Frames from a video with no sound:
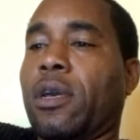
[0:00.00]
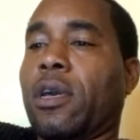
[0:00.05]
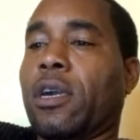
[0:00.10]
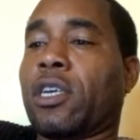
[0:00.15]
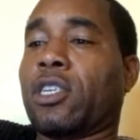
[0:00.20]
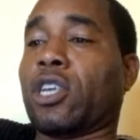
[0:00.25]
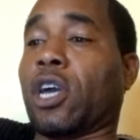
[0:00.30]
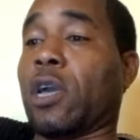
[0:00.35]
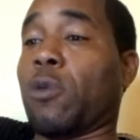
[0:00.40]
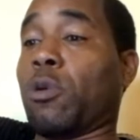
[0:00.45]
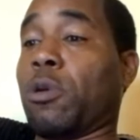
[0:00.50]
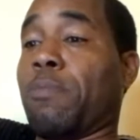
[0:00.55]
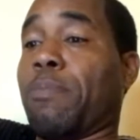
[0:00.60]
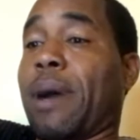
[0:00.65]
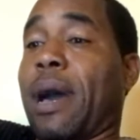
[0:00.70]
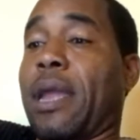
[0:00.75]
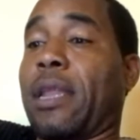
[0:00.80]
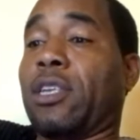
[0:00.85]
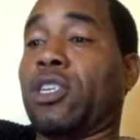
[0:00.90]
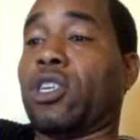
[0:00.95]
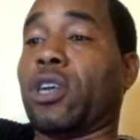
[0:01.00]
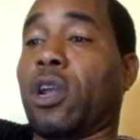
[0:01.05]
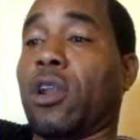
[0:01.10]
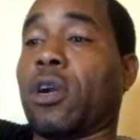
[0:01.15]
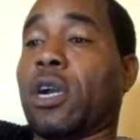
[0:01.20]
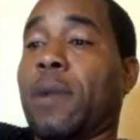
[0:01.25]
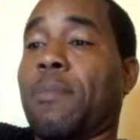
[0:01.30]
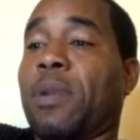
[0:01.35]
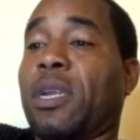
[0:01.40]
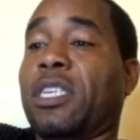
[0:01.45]
Castano with body.
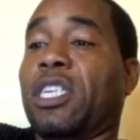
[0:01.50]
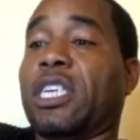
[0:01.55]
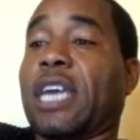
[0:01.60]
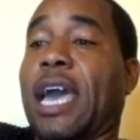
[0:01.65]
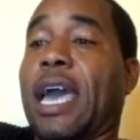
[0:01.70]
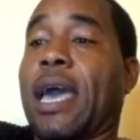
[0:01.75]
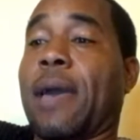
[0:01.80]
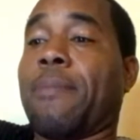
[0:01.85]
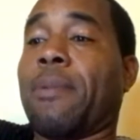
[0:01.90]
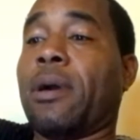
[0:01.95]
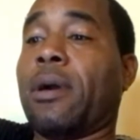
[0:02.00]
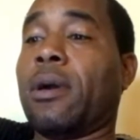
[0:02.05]
Charlo coming to jab.